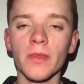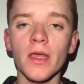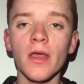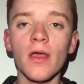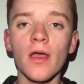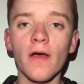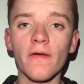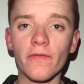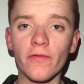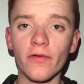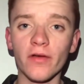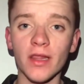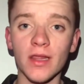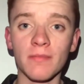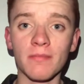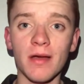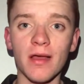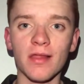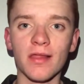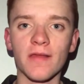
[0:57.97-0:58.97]
avoid a
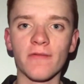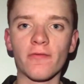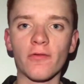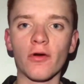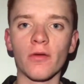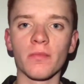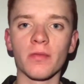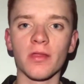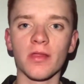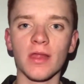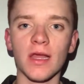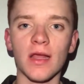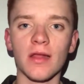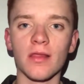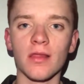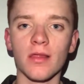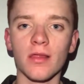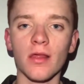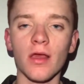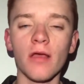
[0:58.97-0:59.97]
massive upset.
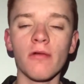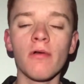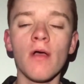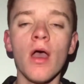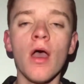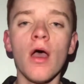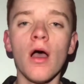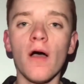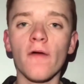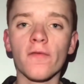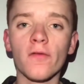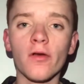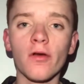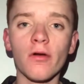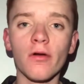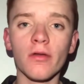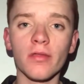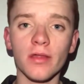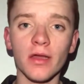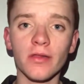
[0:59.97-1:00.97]
So of
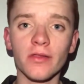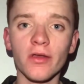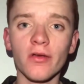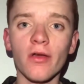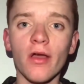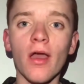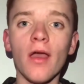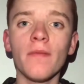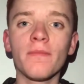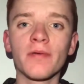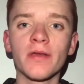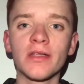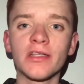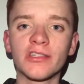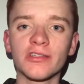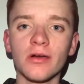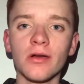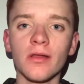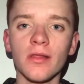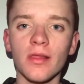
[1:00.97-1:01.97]
course I do hope you
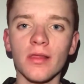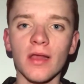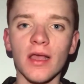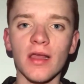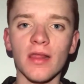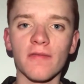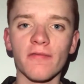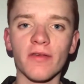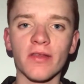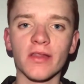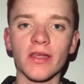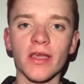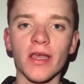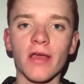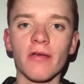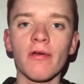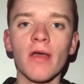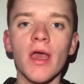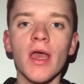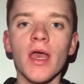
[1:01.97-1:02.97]
enjoyed today's
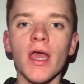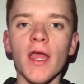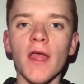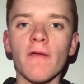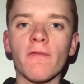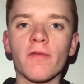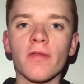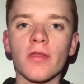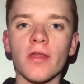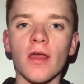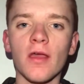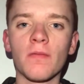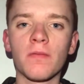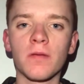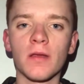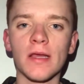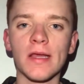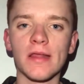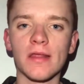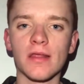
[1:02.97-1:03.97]
video. If so, please